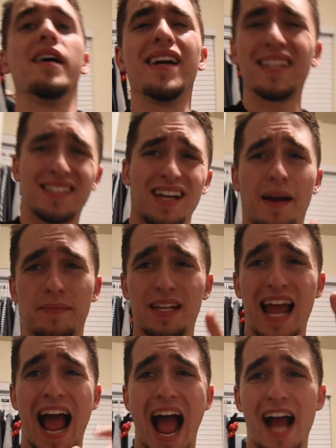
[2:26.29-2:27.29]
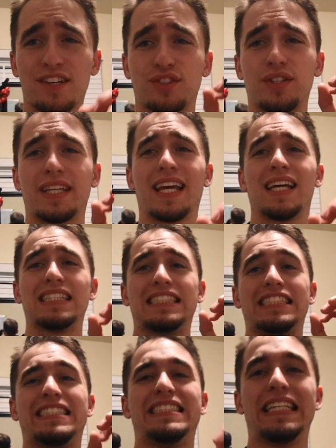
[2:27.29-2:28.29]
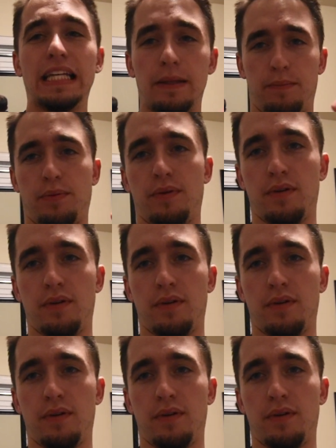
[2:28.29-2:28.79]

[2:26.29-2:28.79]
It's time to actually get deep